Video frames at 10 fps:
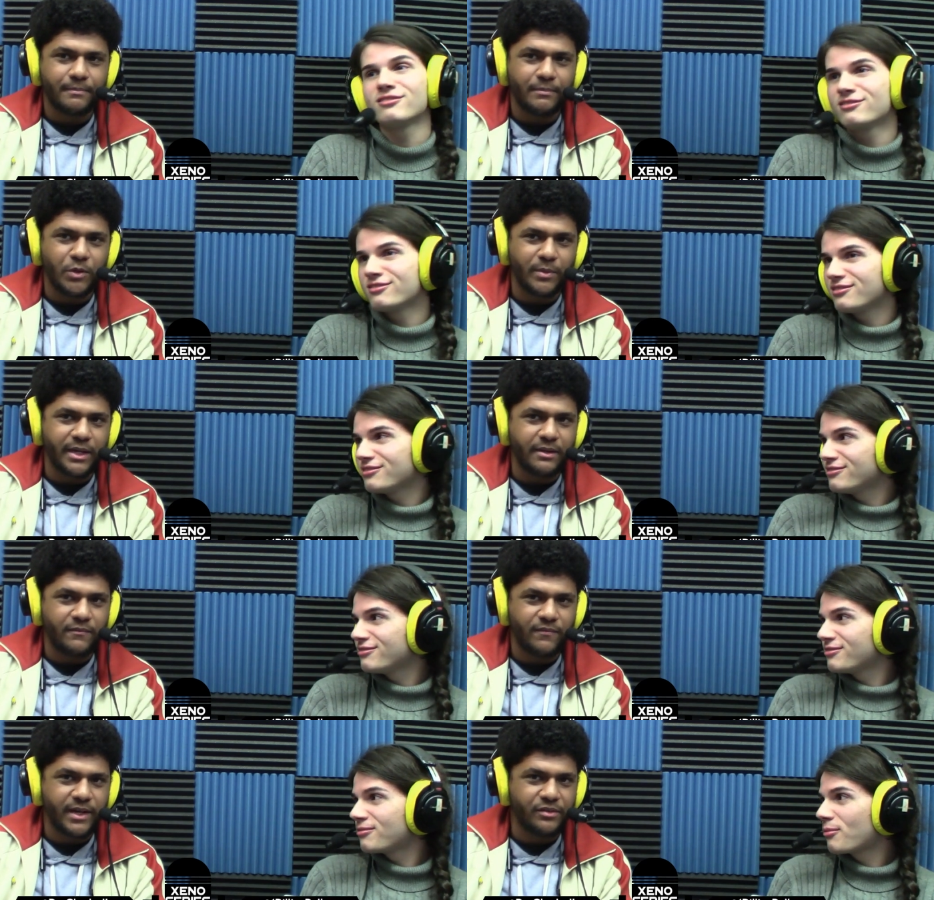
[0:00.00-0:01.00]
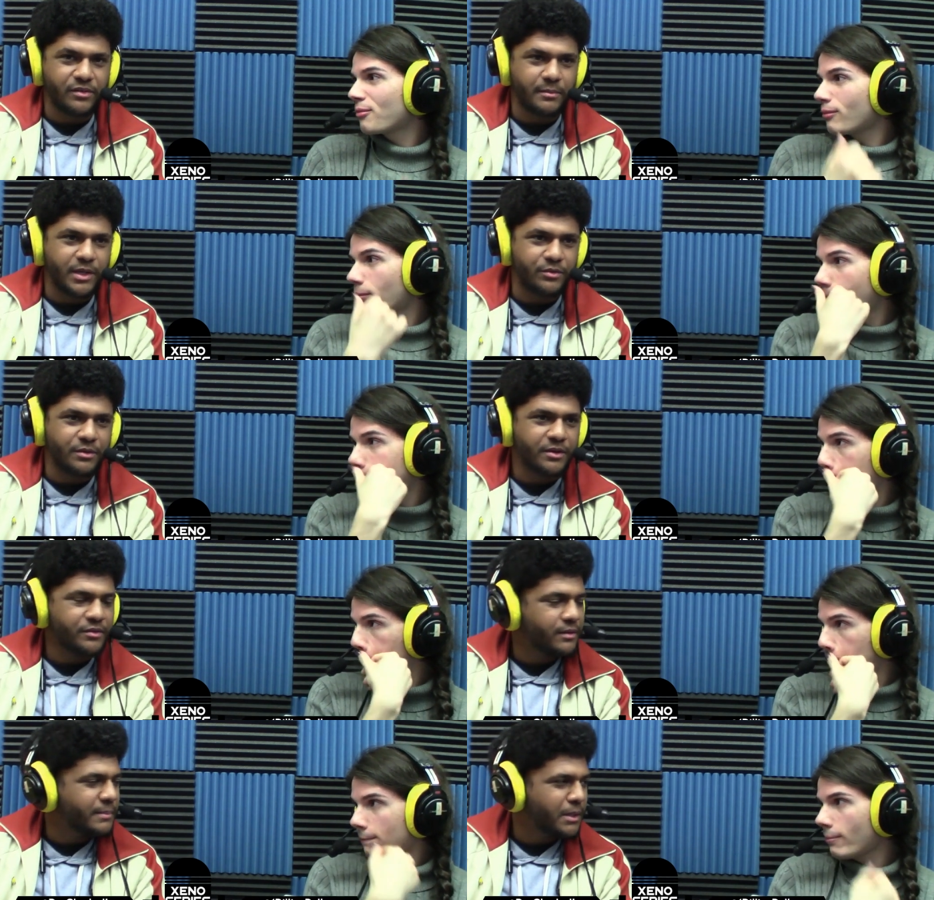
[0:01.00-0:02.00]
Speaker 1: you might find some interest
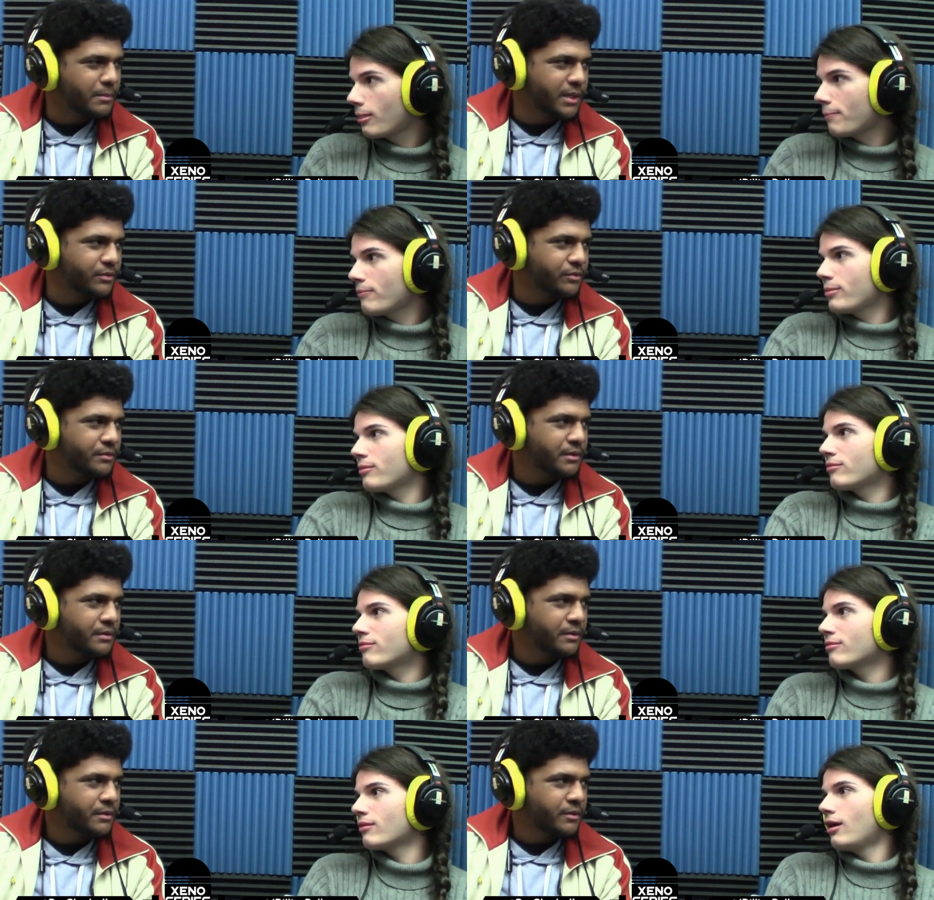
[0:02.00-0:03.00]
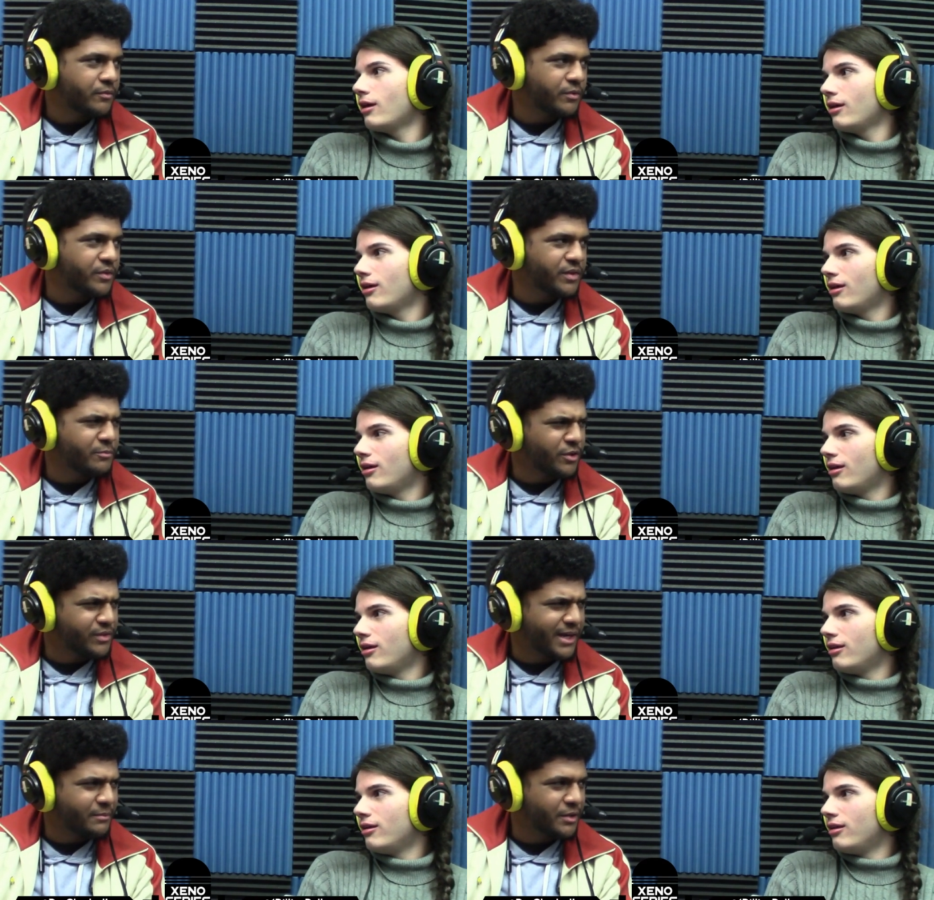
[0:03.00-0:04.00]
in the Belmonts. For the same reason
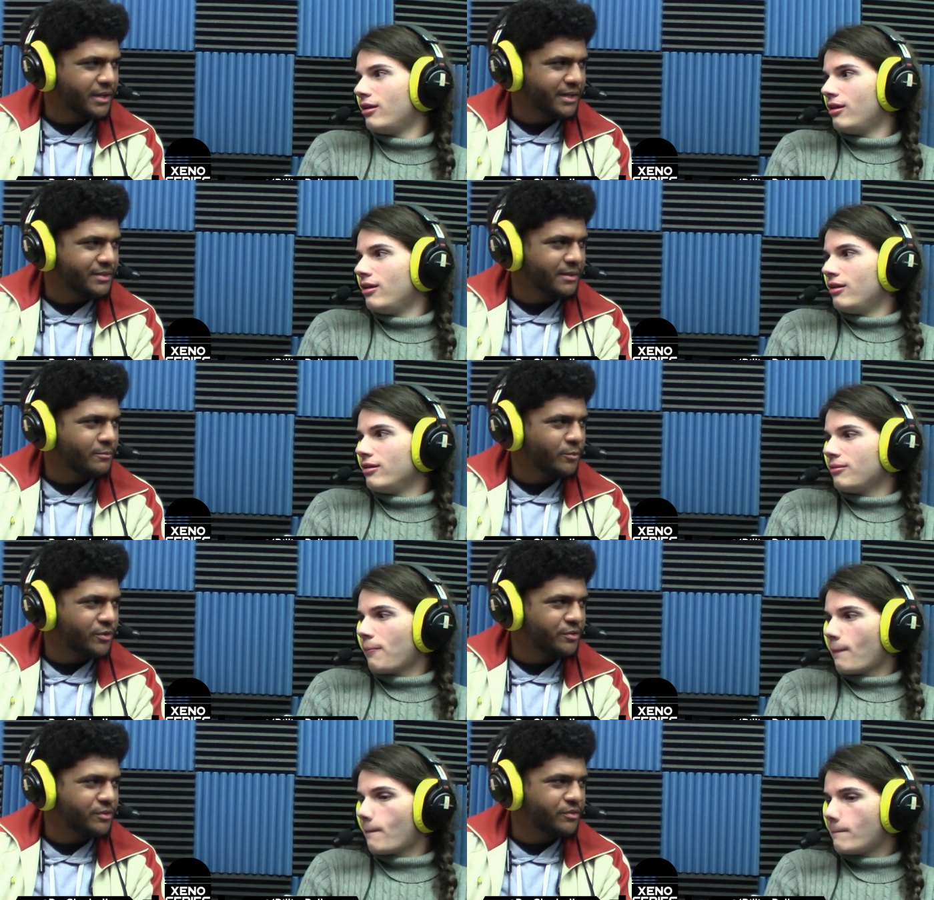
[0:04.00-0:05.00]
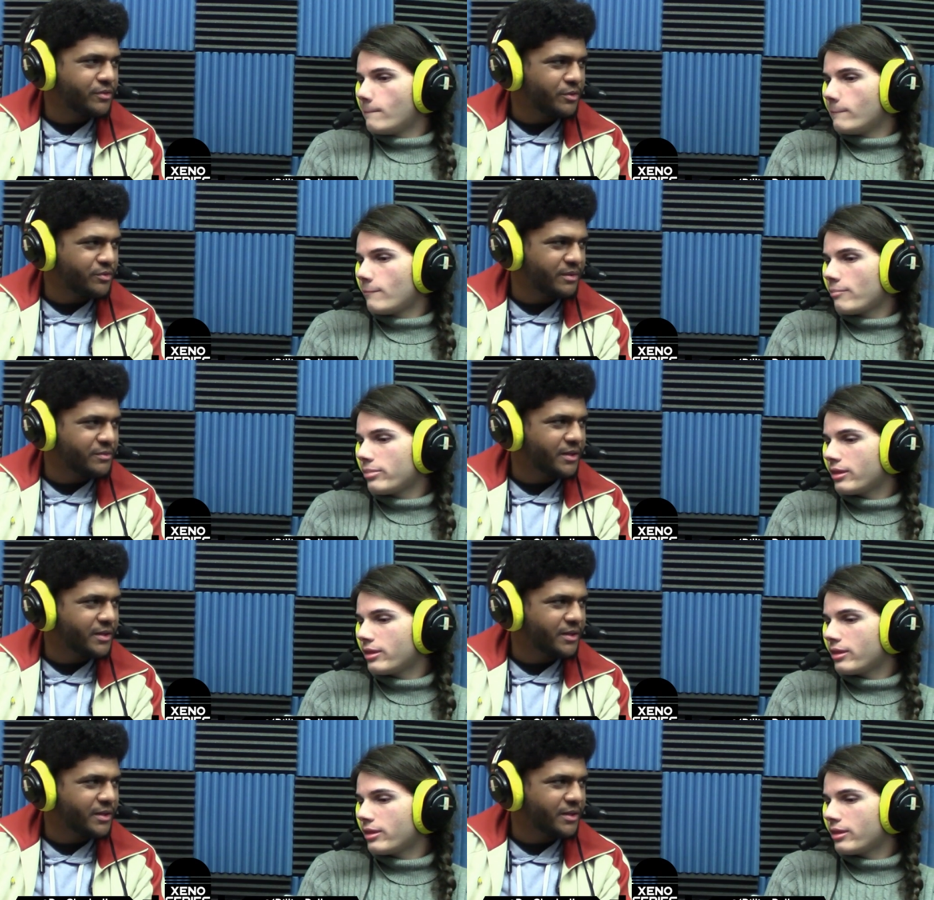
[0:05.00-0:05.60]
I'm looking at them, which is you seem to